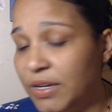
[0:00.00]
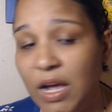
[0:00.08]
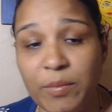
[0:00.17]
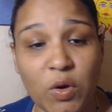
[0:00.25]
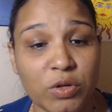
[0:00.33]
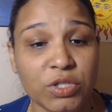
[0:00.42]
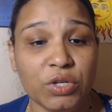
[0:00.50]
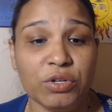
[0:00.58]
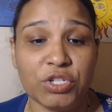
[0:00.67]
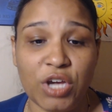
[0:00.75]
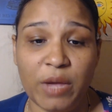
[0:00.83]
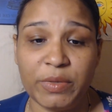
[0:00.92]
I'm also a
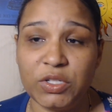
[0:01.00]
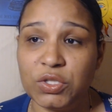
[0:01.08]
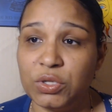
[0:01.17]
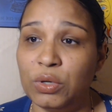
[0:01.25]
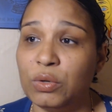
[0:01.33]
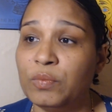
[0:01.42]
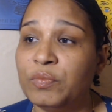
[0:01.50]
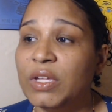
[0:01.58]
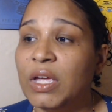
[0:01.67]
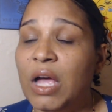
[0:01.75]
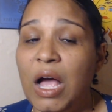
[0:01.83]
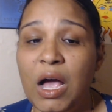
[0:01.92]
shaman, so
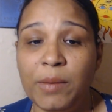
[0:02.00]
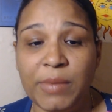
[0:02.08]
um,